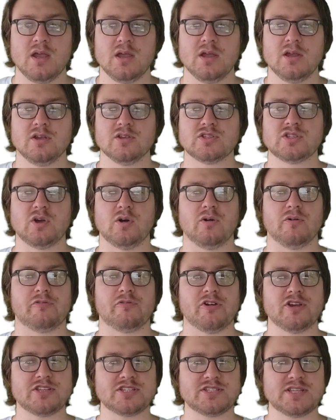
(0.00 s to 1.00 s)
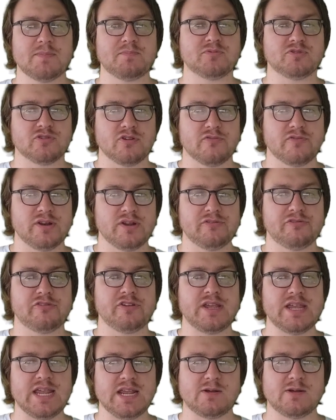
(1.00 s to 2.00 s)
So first step, derivative
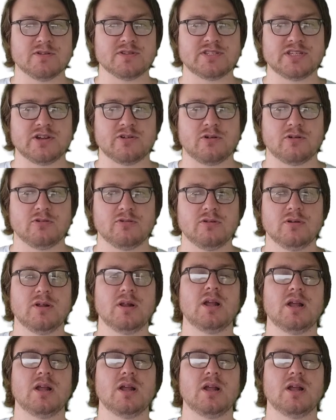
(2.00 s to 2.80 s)
equals zero,